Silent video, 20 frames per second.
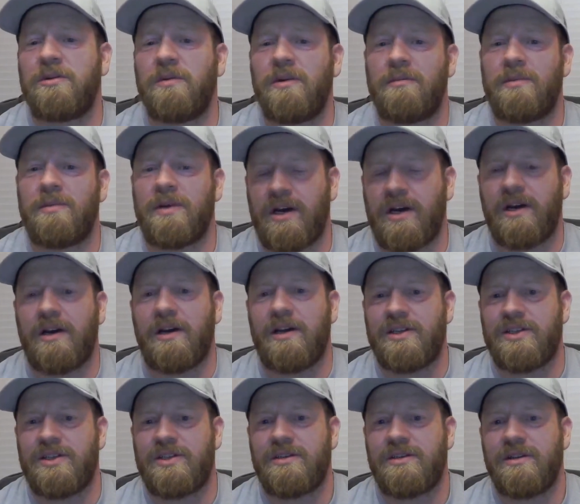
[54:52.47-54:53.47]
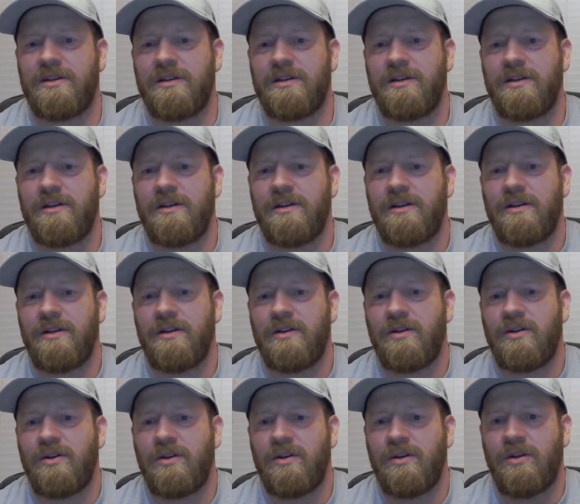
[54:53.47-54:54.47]
to it because
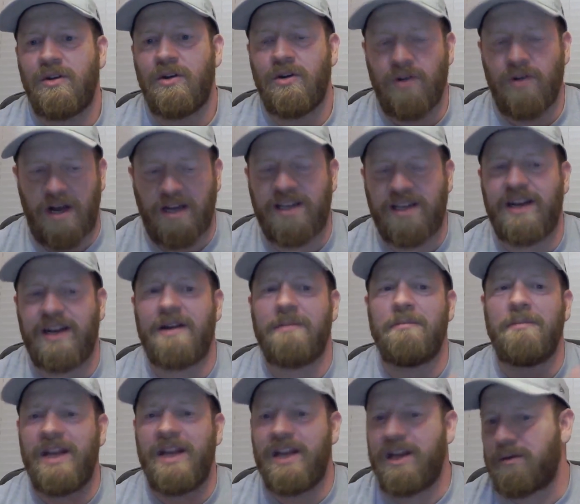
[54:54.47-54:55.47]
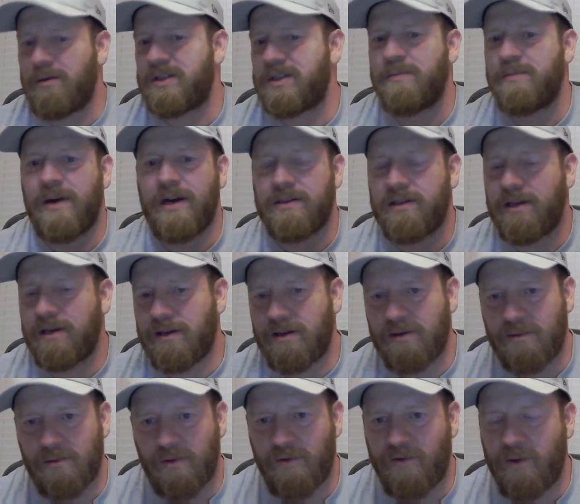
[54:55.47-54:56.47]
you're not getting an immediate response. Like
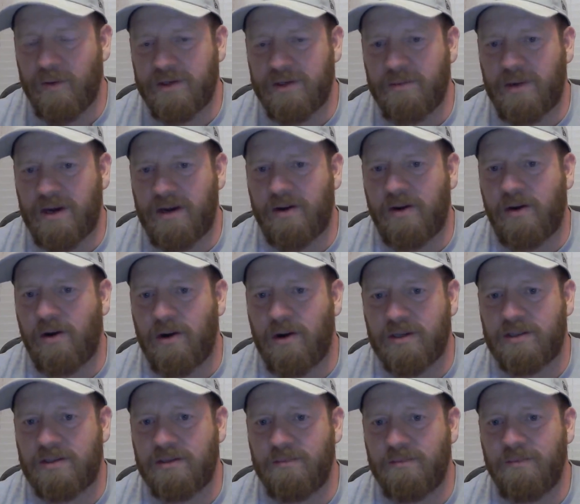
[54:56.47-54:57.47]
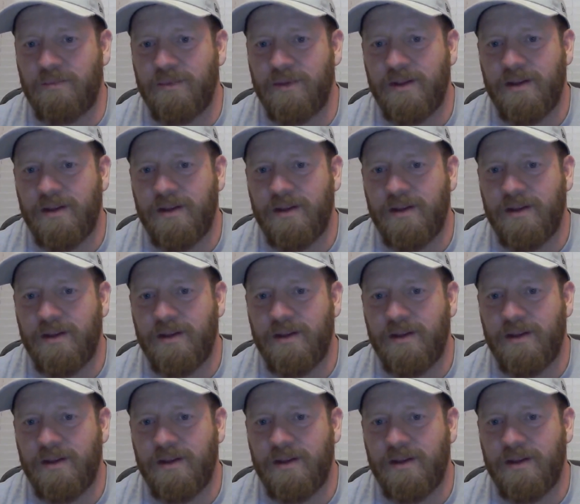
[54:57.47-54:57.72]
reviewers in my area are awesome.